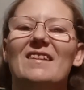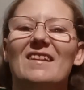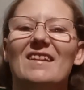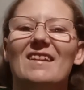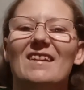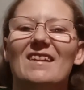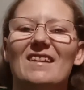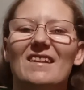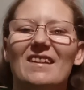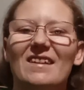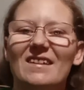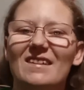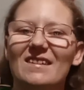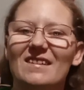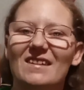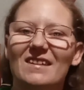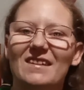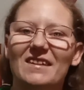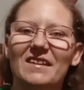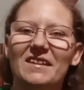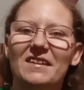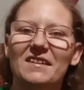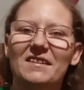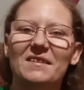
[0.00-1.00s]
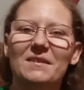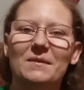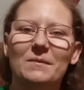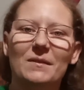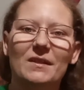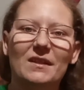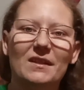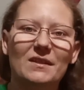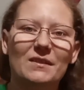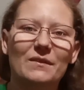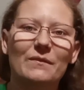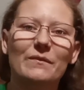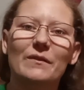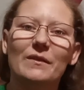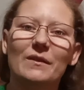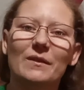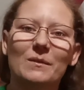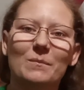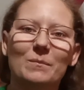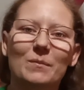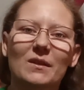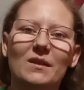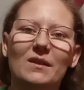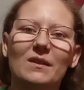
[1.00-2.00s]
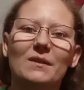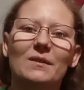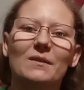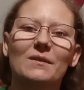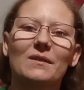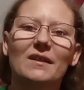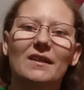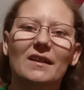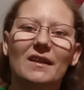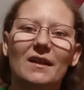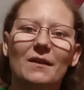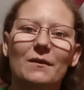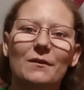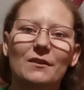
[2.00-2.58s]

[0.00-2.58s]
Because I needed some color for this pillow, and I